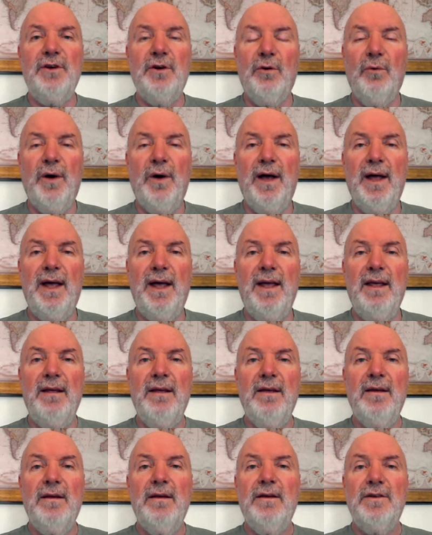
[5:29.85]
your
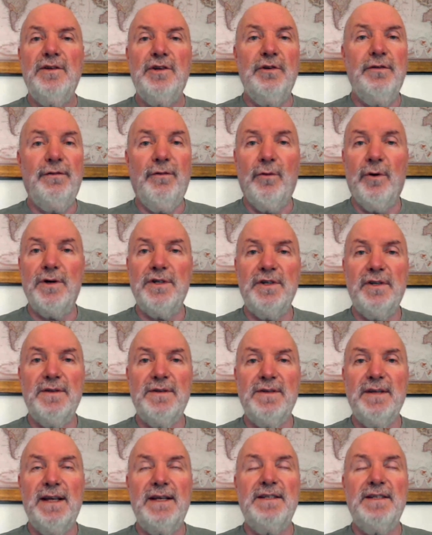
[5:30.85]
way to fortunes.